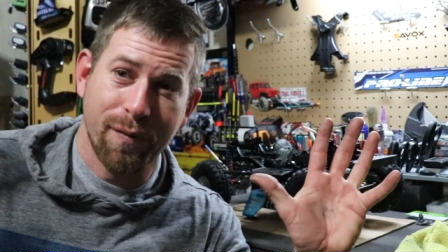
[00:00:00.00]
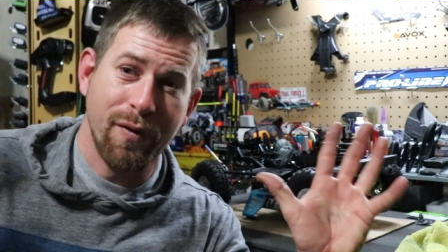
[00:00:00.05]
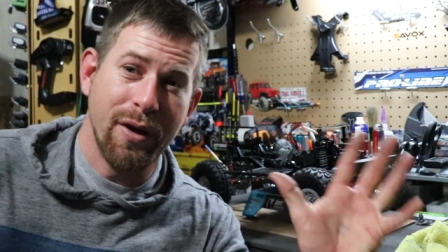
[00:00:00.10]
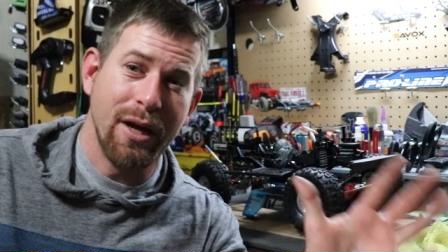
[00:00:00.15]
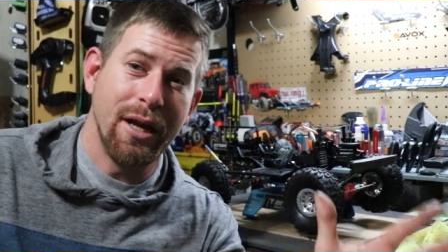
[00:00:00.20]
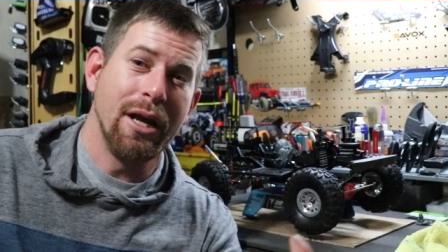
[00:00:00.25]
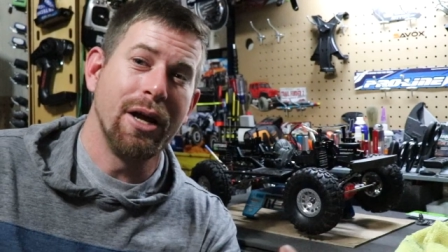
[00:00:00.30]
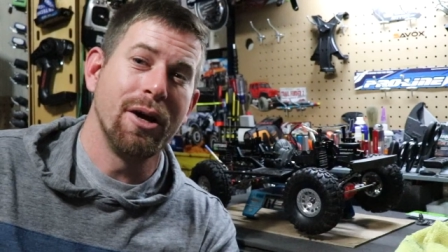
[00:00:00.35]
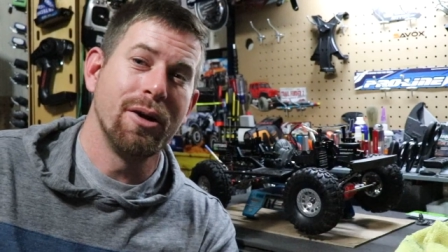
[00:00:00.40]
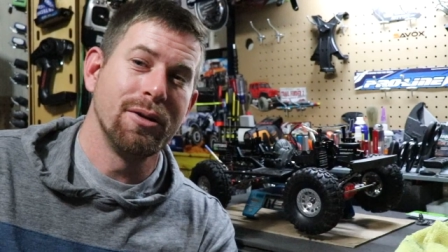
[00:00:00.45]

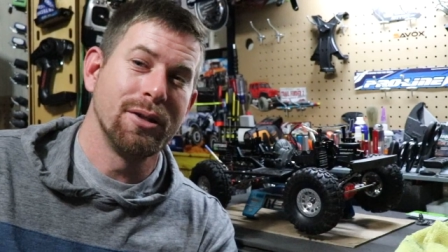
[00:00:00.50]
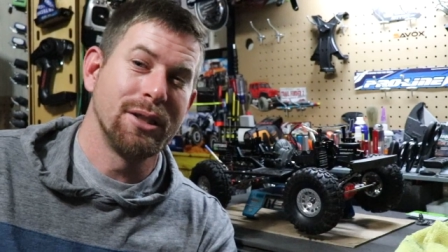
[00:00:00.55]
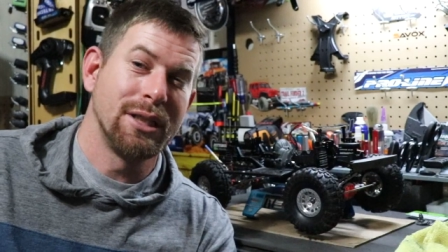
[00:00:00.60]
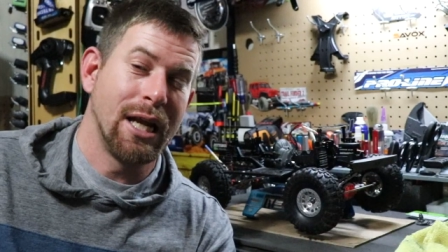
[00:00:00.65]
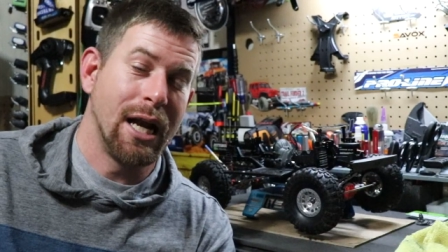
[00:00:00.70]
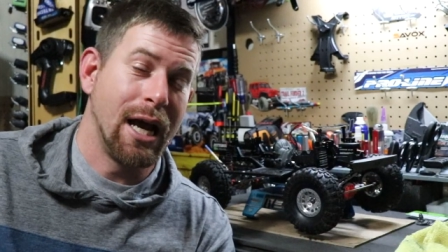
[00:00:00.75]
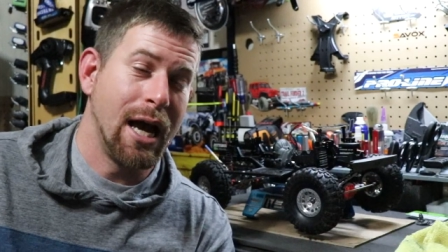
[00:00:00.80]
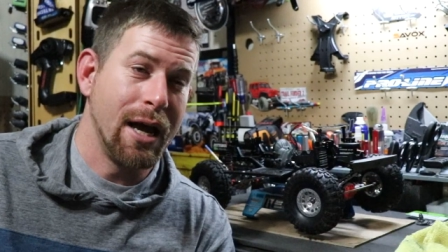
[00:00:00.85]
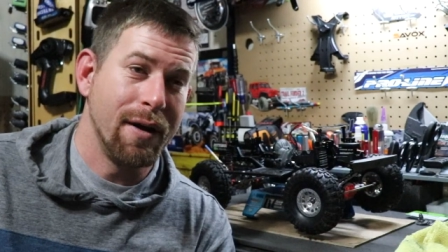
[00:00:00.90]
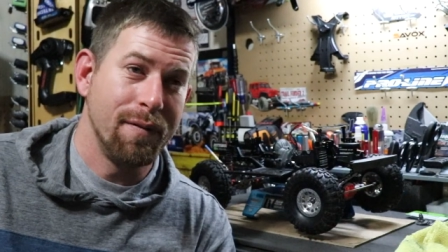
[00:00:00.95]
videos
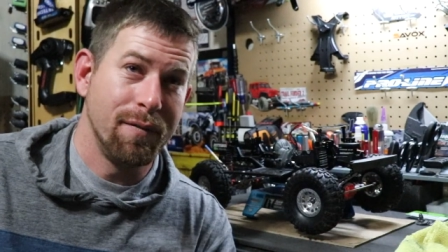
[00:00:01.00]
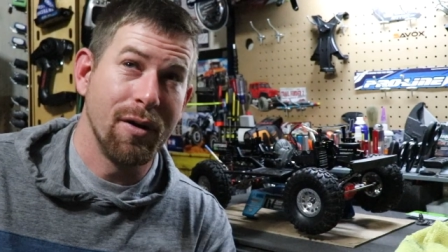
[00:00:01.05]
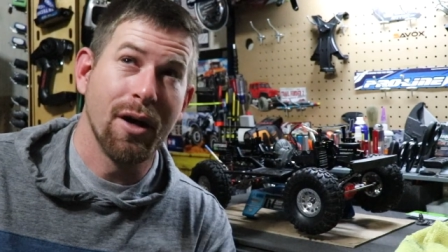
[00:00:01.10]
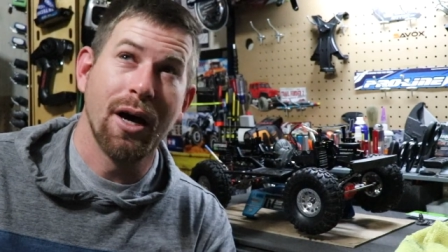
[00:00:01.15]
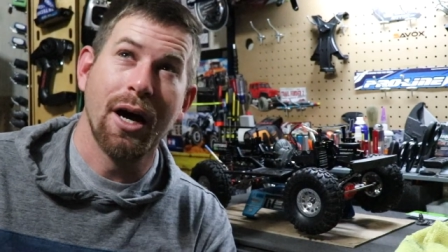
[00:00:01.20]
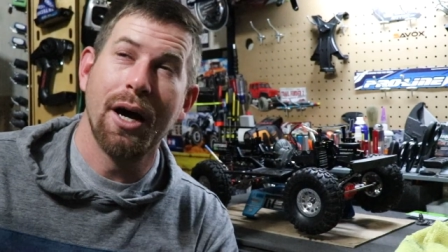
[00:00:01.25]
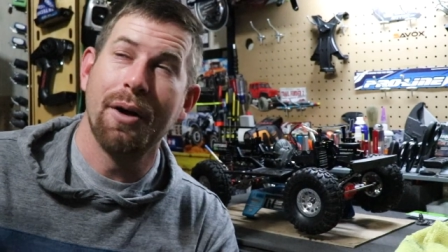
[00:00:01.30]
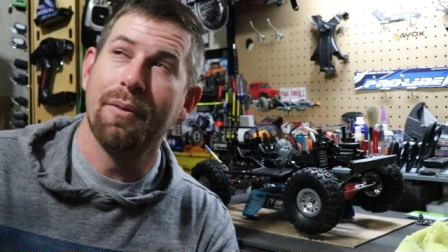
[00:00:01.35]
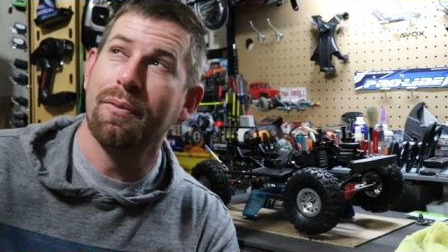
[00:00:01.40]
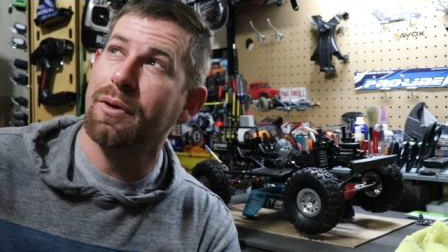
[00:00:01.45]
that I've
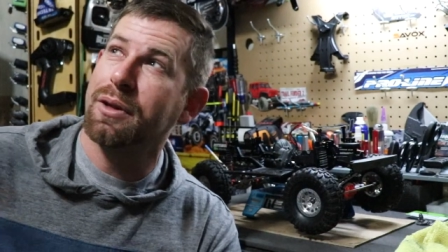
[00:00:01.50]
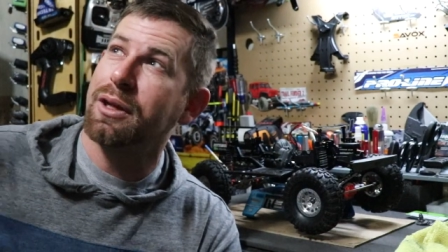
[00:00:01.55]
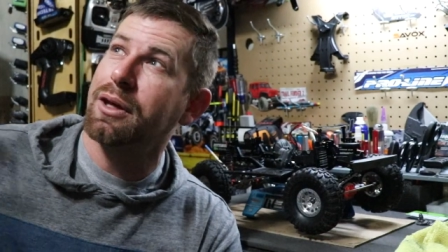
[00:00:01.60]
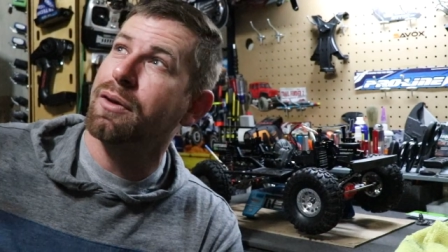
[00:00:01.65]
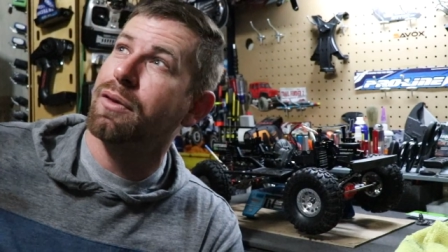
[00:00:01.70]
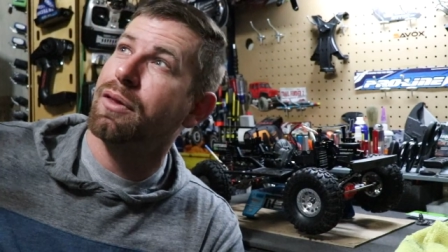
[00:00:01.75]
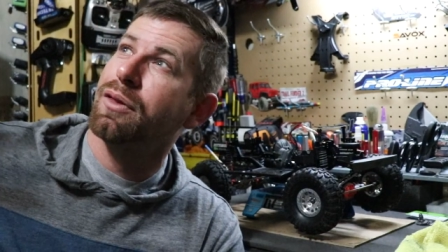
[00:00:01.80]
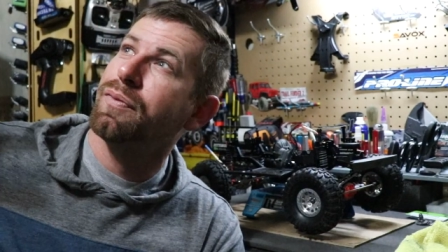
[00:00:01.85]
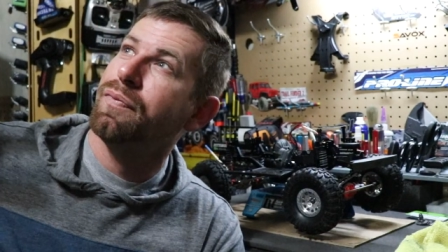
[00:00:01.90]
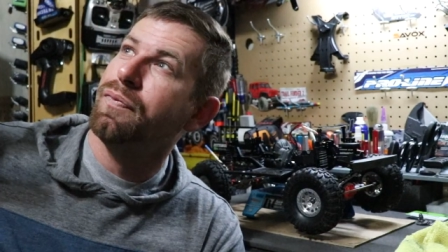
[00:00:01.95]
done with
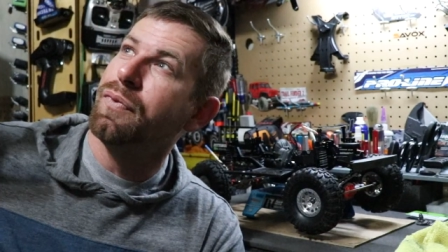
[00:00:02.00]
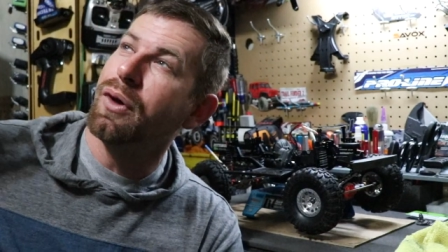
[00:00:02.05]
the